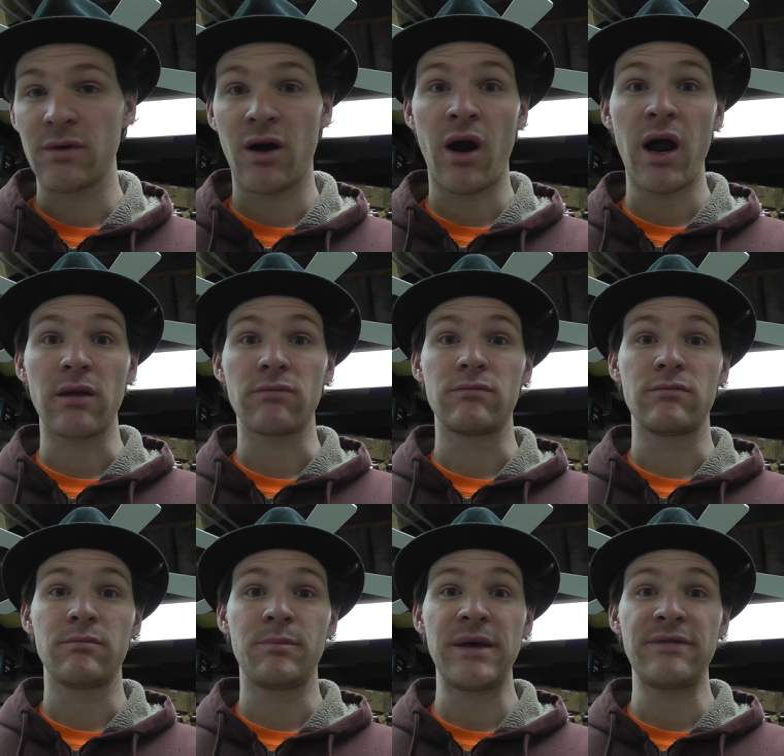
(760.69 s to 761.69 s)
All right.
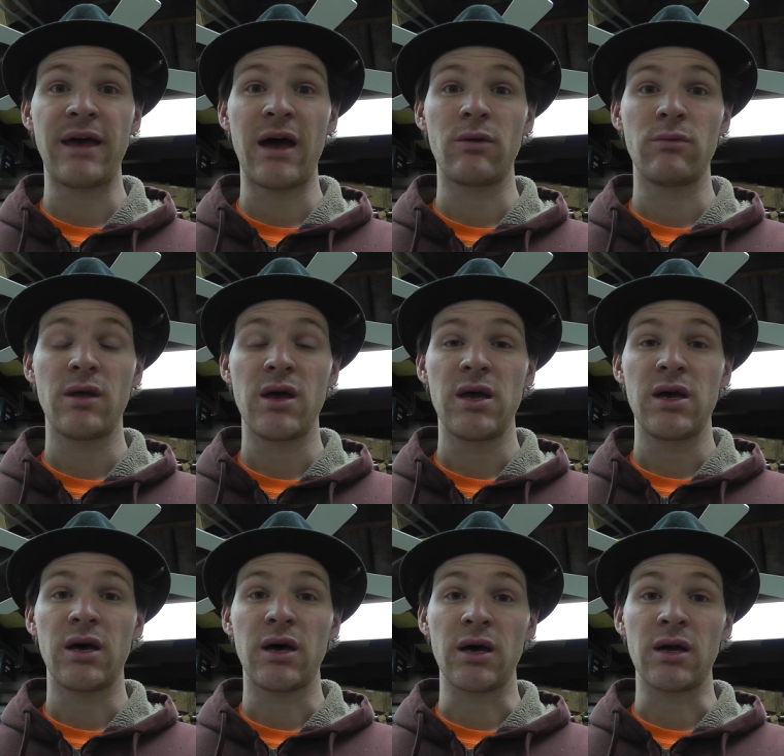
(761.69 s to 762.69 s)
Peace out.
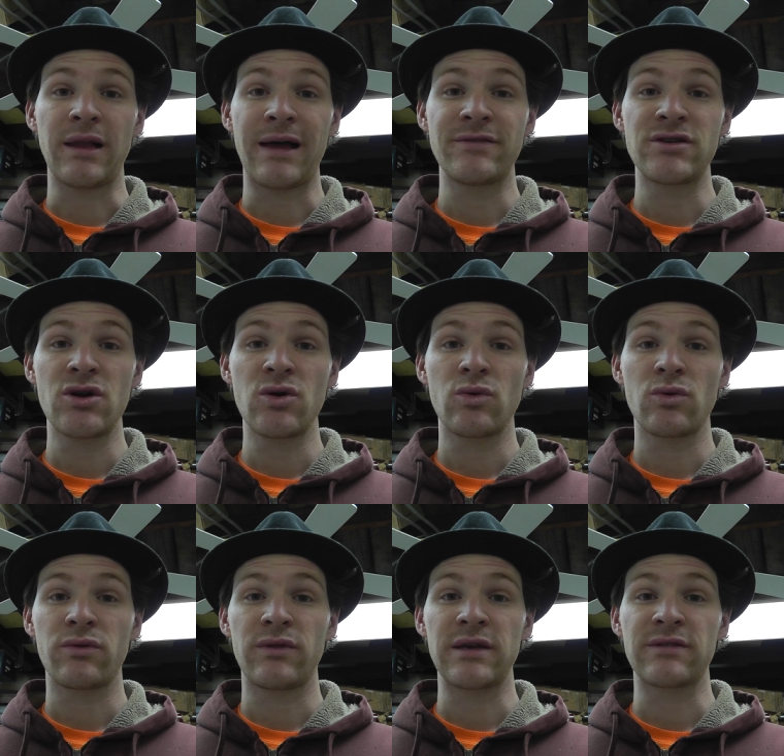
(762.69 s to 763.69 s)
Uh, live show
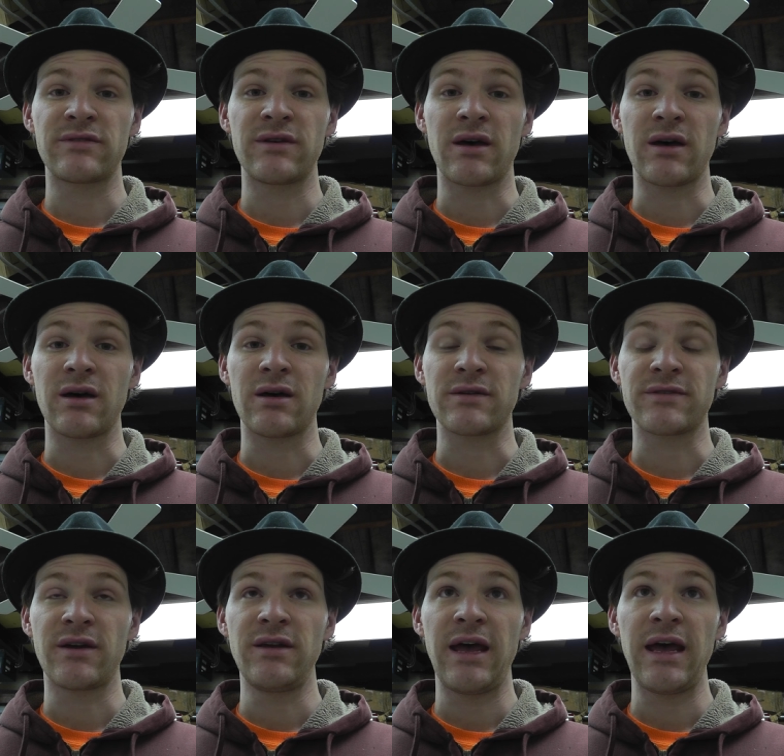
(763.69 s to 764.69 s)
this uh,
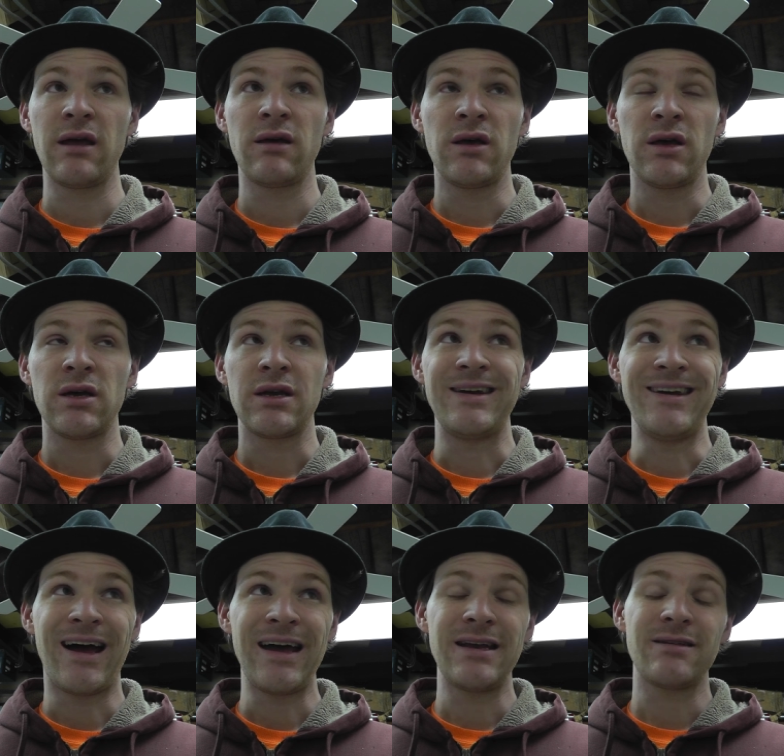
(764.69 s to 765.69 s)
Sunday
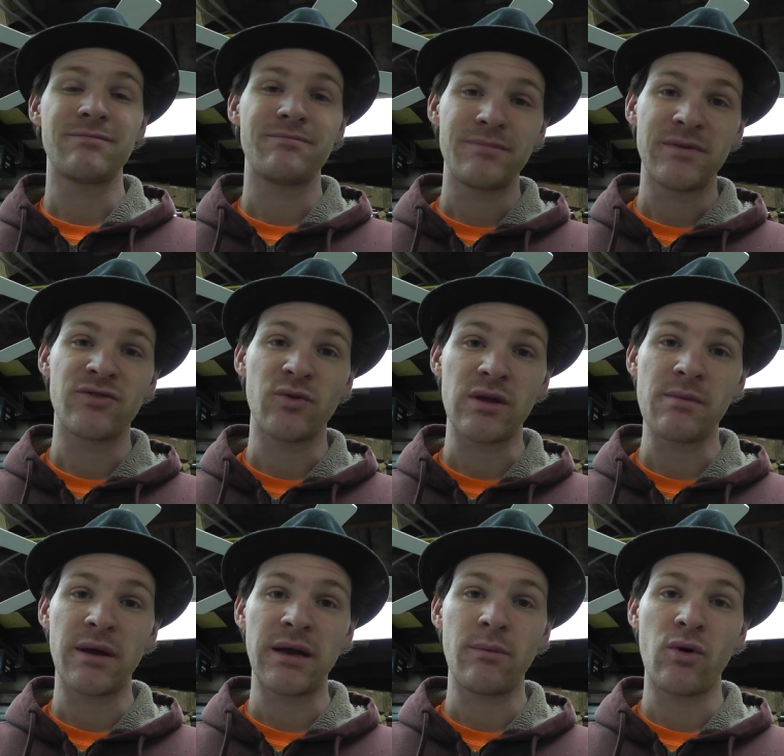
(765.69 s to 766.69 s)
night. It's really
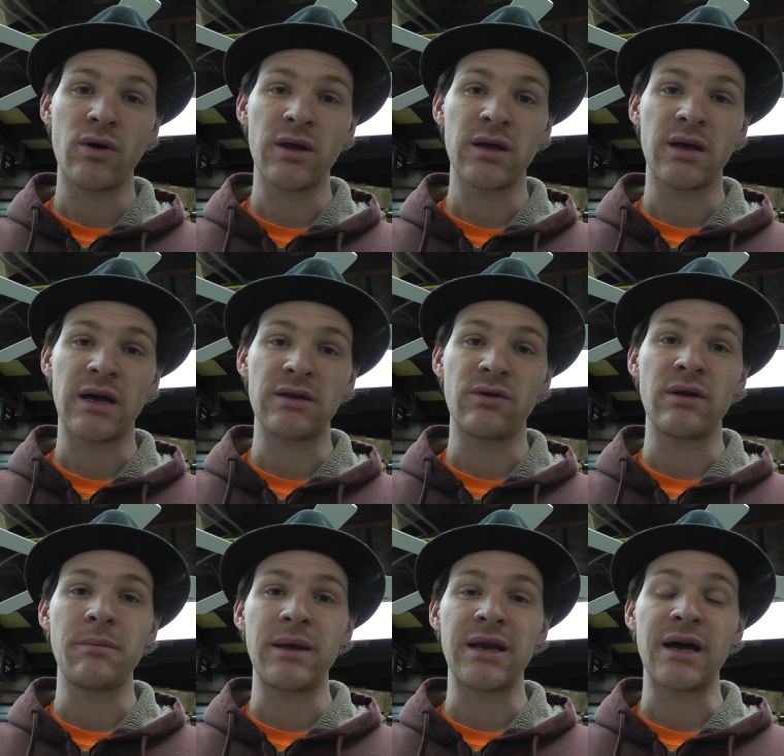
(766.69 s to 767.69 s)
Monday morning. I do it
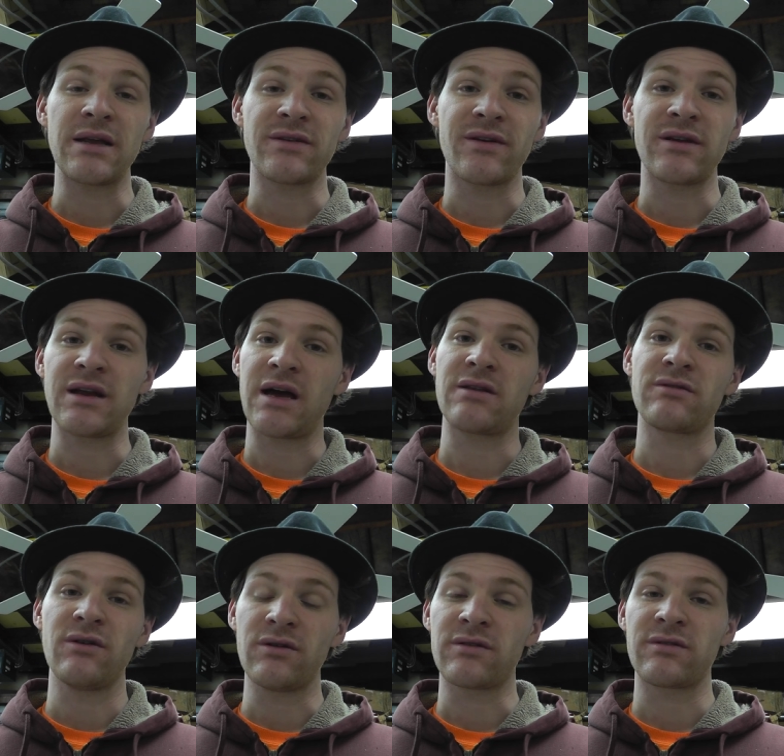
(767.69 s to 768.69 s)
at midnight Sunday night,
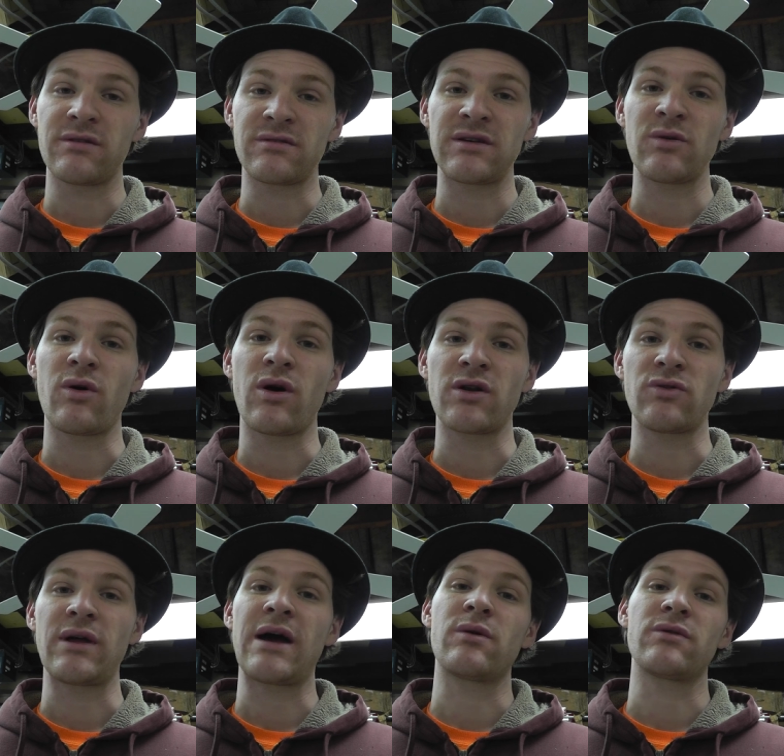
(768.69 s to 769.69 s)
so it's zero
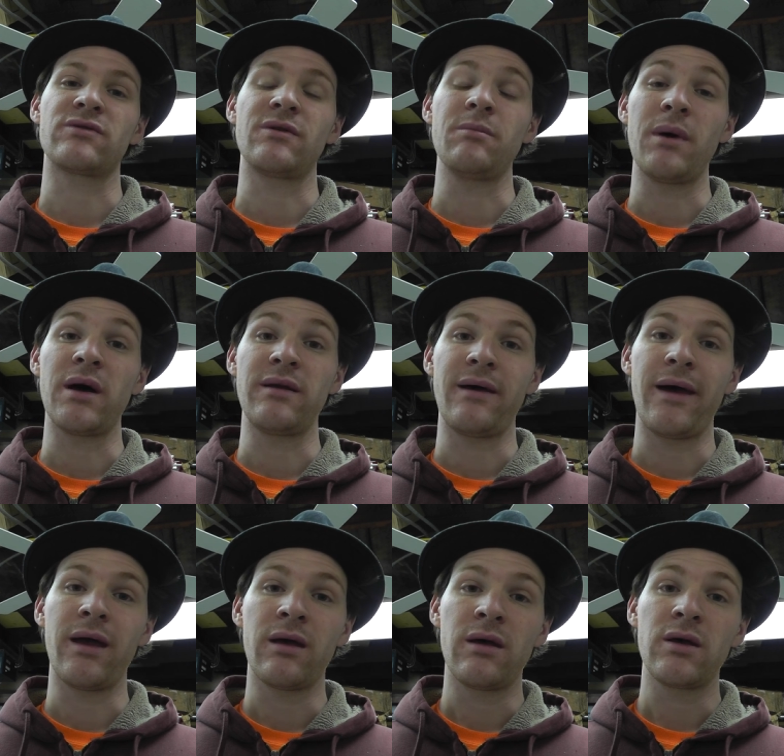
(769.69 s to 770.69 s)
hundred hours on
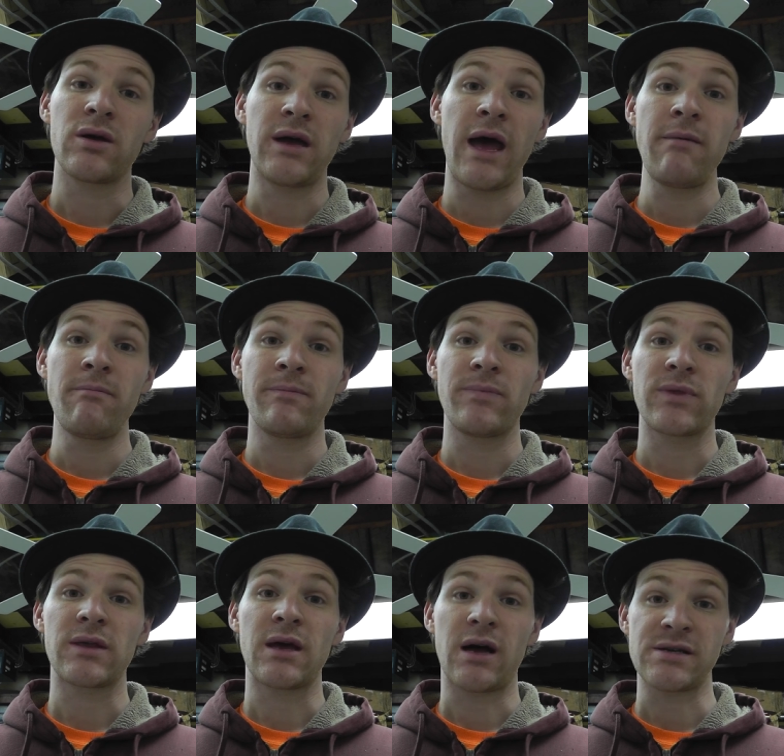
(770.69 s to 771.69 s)
Monday. Okay?
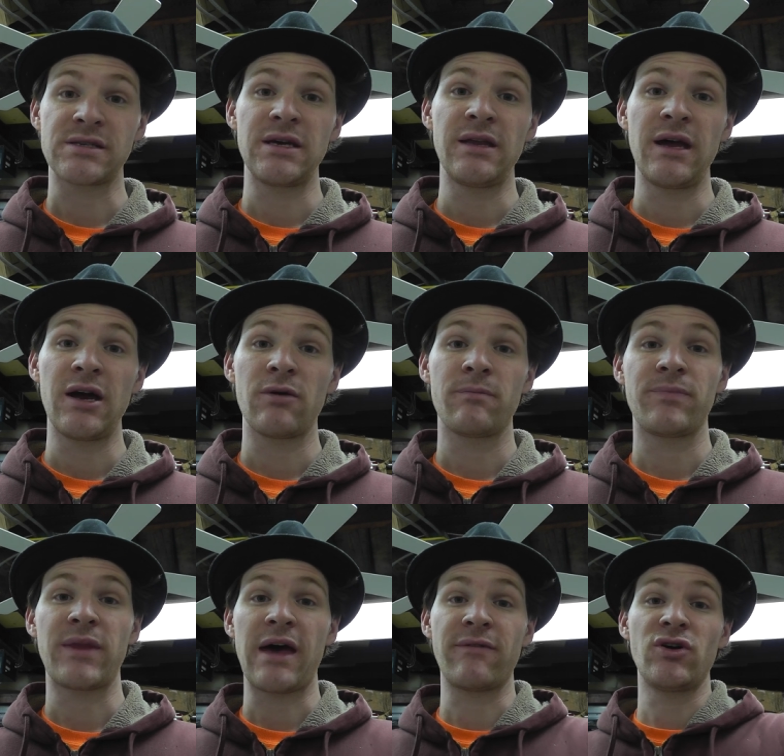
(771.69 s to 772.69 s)
I'll see you there.
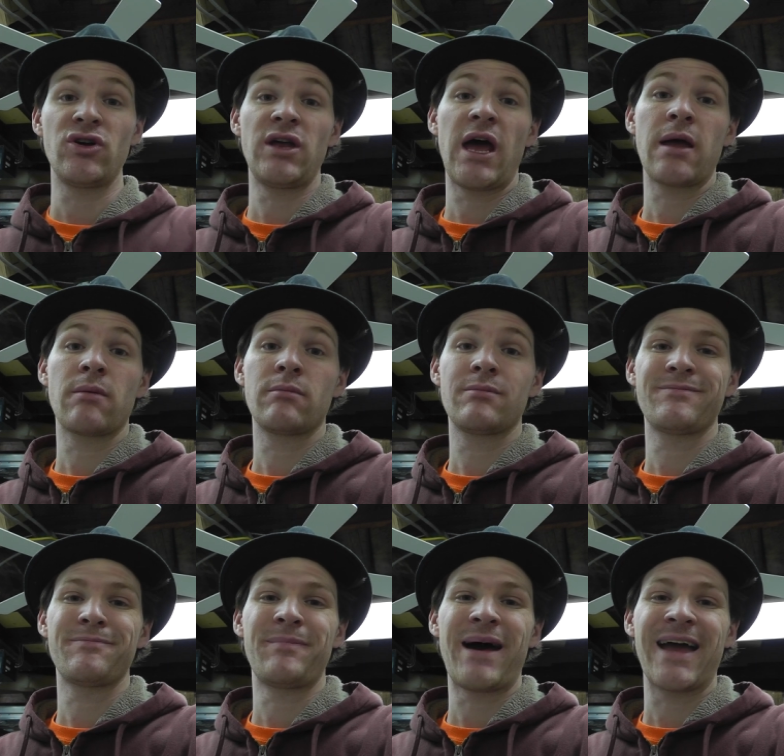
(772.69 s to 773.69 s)
Have a good day.
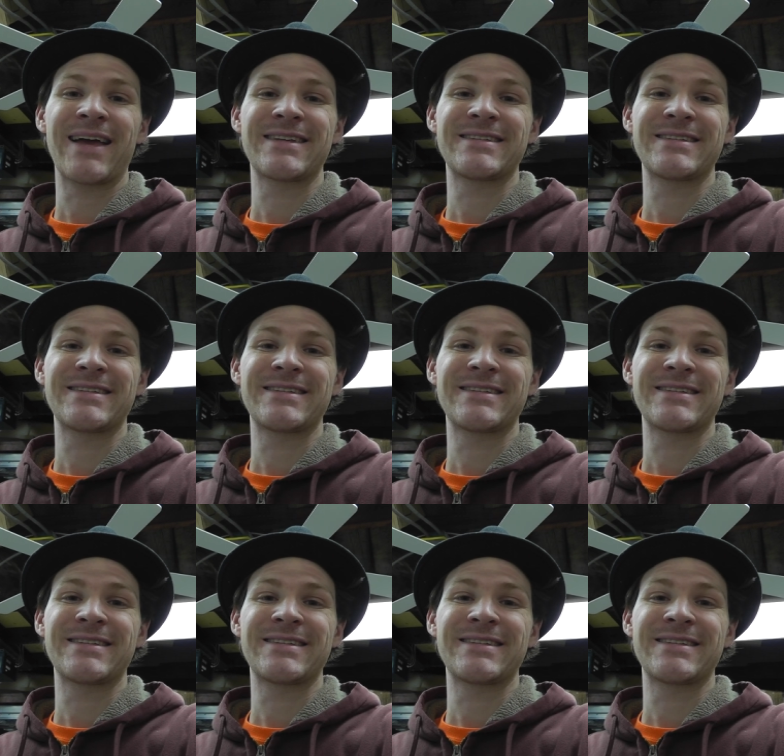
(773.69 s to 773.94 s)
Bye.